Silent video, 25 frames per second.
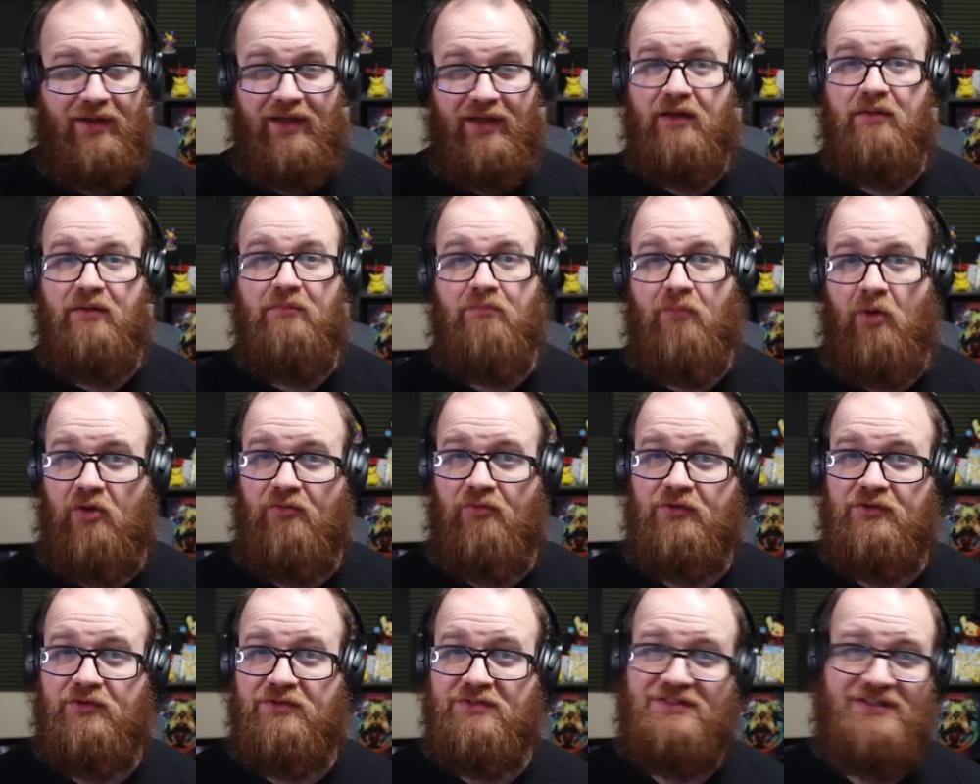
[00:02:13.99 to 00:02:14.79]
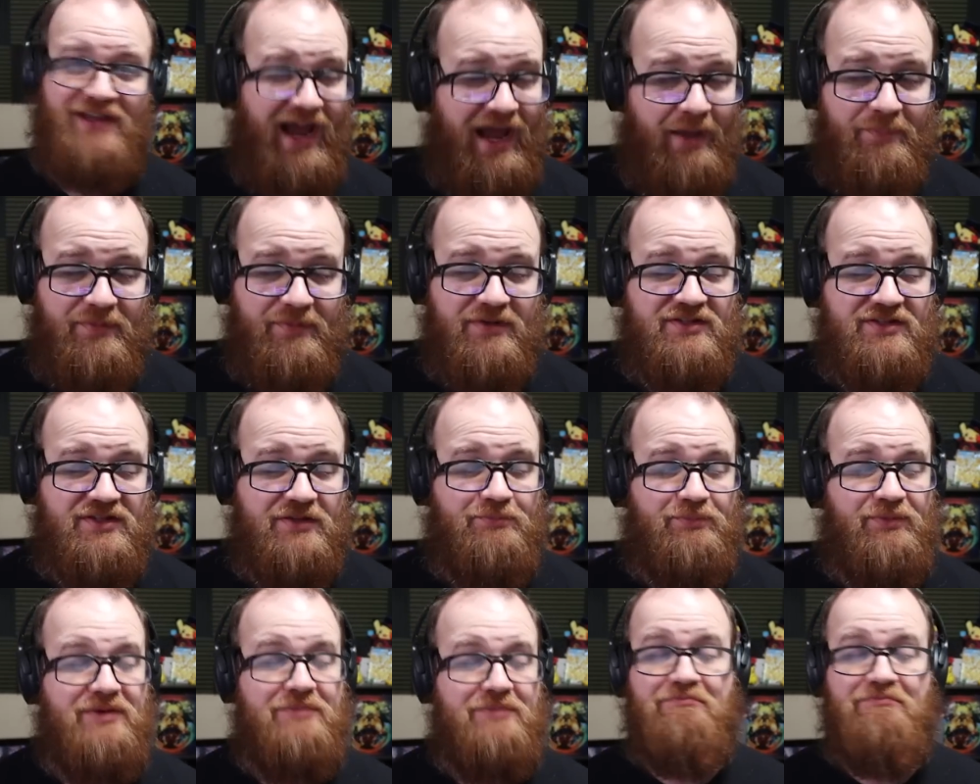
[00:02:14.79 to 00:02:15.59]
in Marvel Snap is
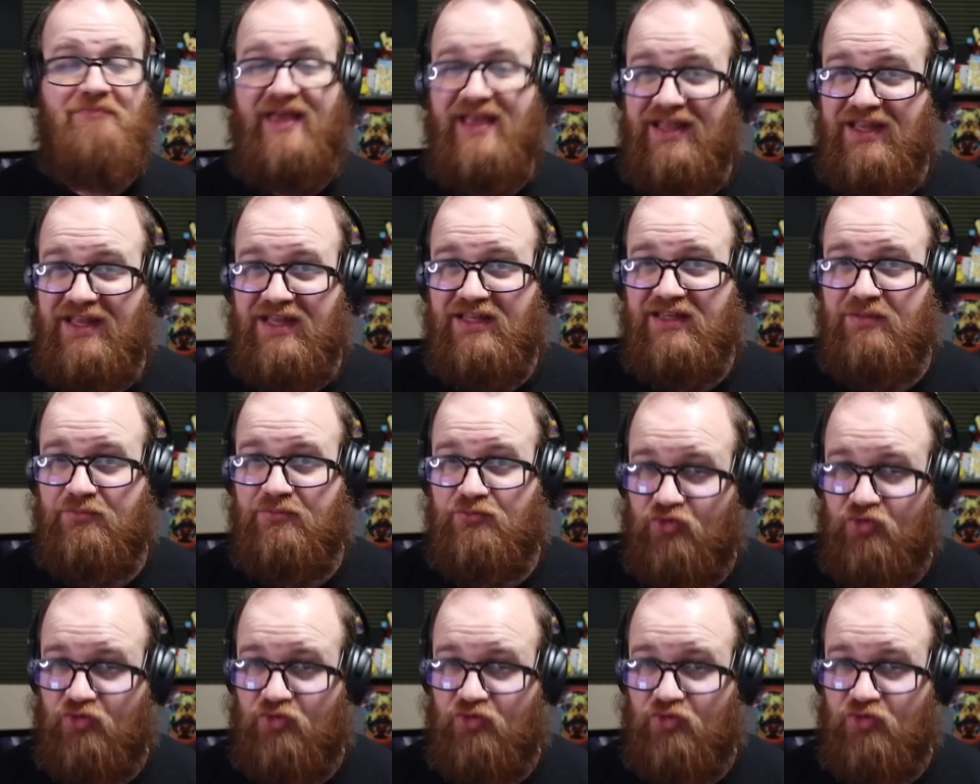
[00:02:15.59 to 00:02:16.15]
simply making them